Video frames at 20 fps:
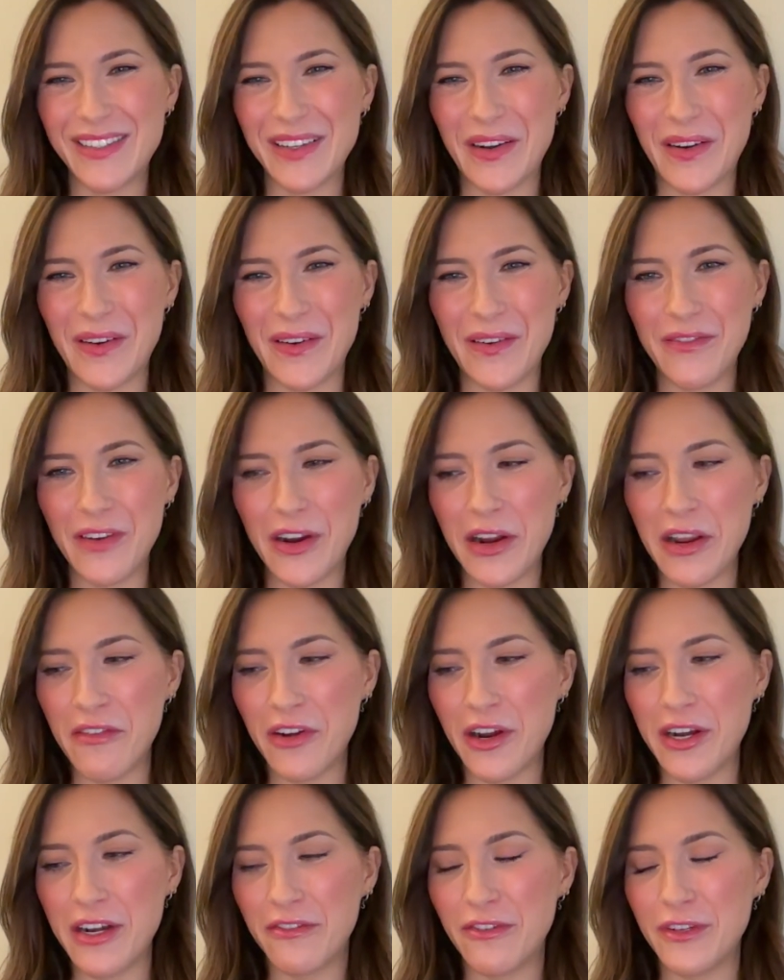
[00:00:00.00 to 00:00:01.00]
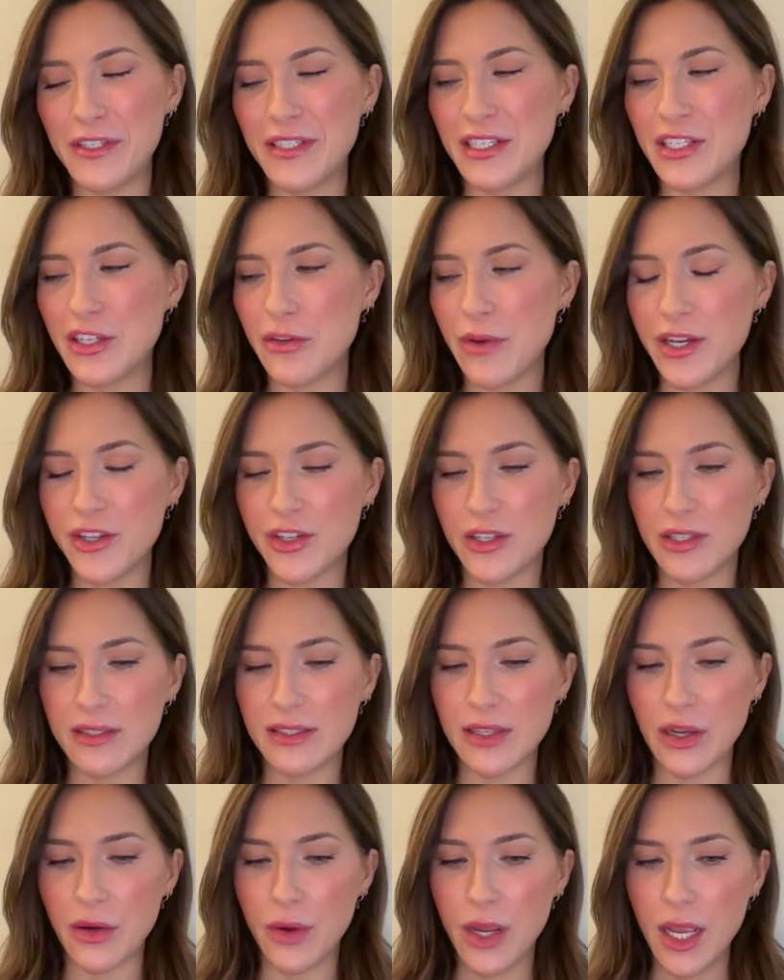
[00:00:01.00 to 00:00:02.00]
So very, very different situation.
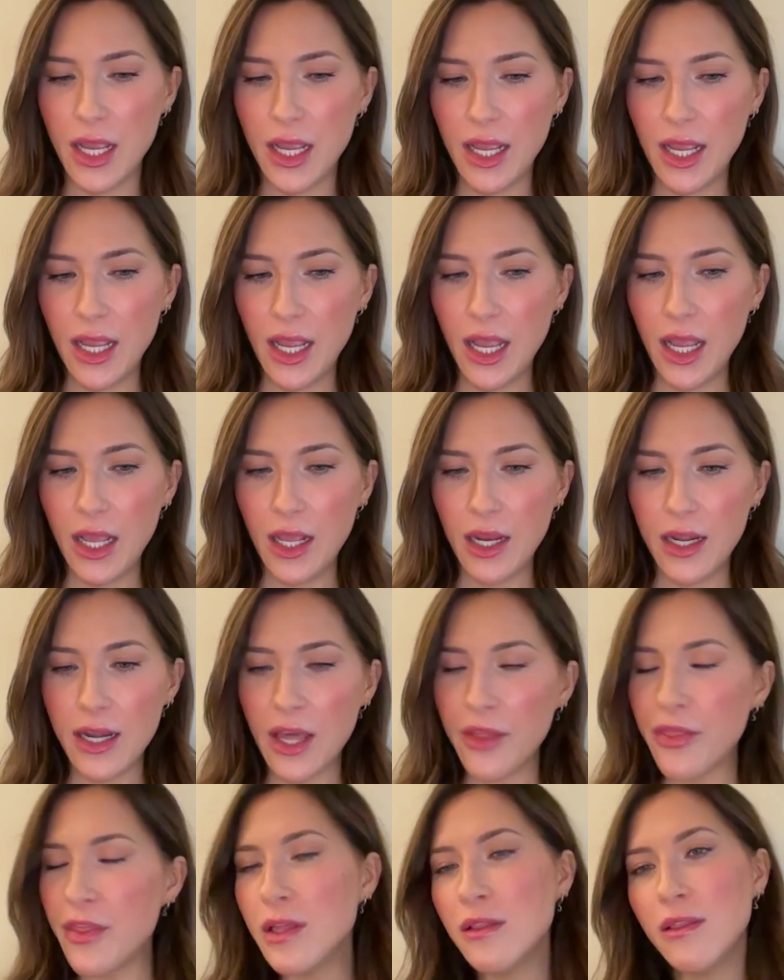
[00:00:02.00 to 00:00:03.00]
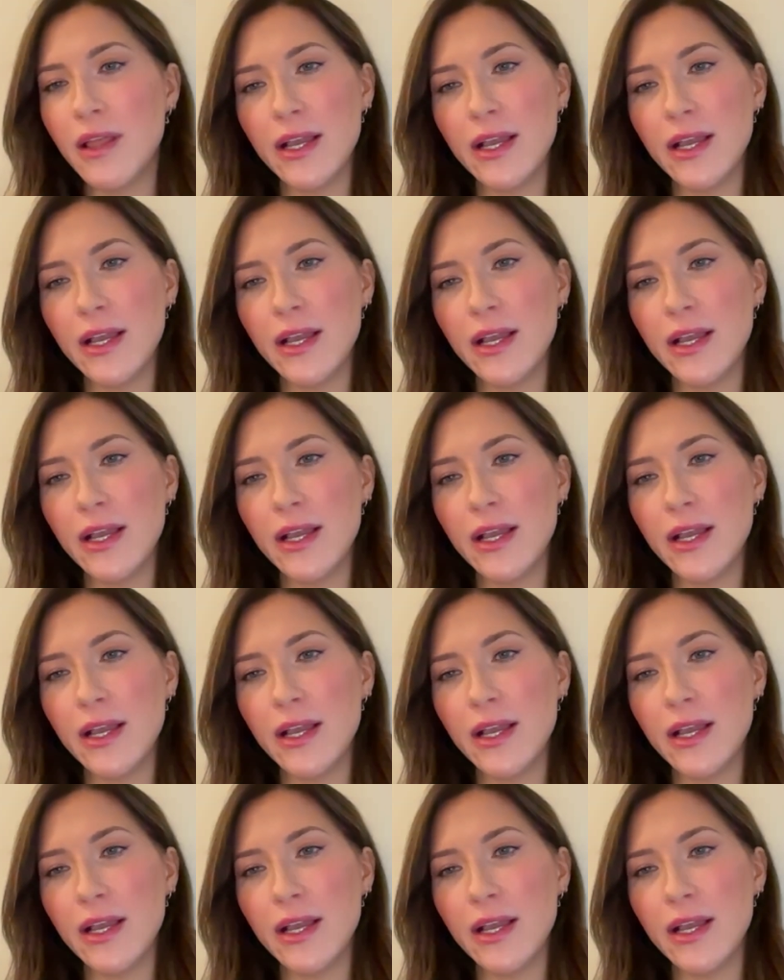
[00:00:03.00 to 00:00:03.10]
So nothing